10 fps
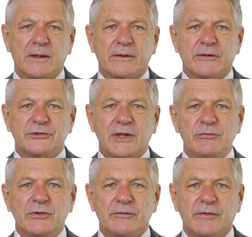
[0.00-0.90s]
The
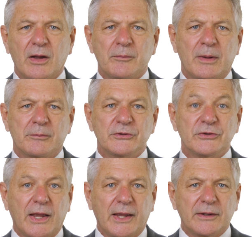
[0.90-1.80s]
safety of our members
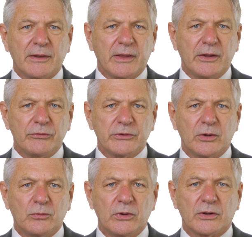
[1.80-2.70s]
and other healthcare
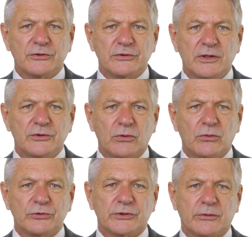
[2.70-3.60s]
workers is
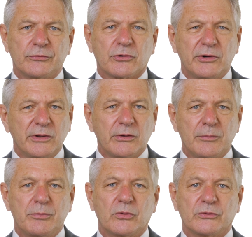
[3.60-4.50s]
also of critical
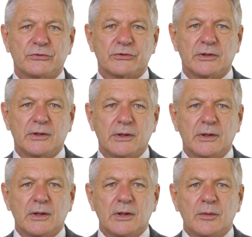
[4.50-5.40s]
importance.
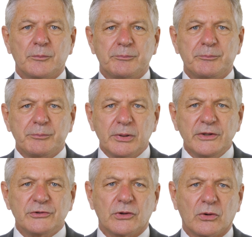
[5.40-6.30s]

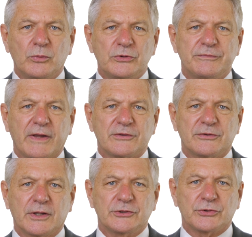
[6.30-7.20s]
Please know which
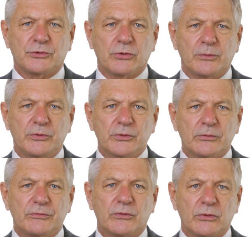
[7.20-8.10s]
vaccination group you will
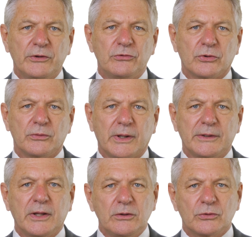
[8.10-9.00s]
fall into and
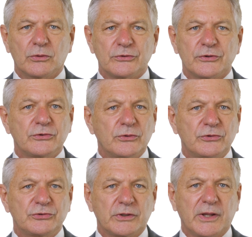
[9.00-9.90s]
get yours as soon
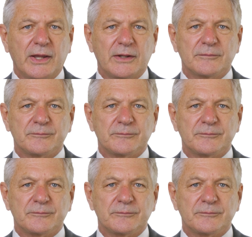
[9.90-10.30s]
as you can.